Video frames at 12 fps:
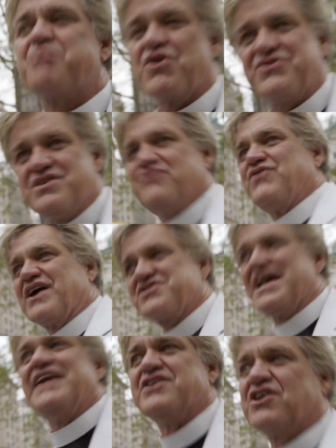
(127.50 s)
Birth defects,
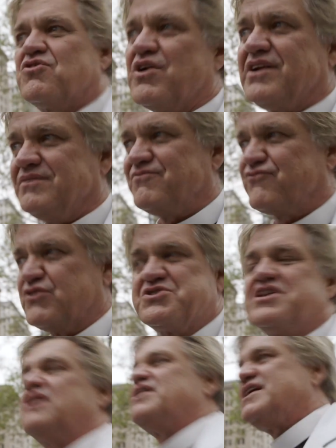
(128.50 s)
endocrine,
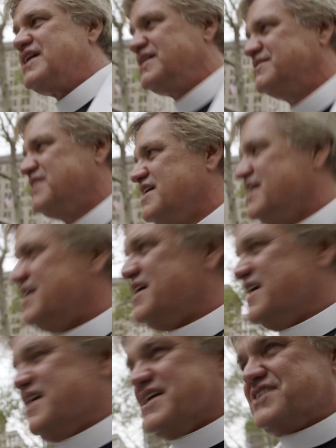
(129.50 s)
fertility
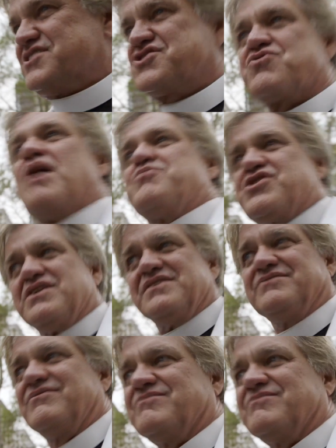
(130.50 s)
disruption,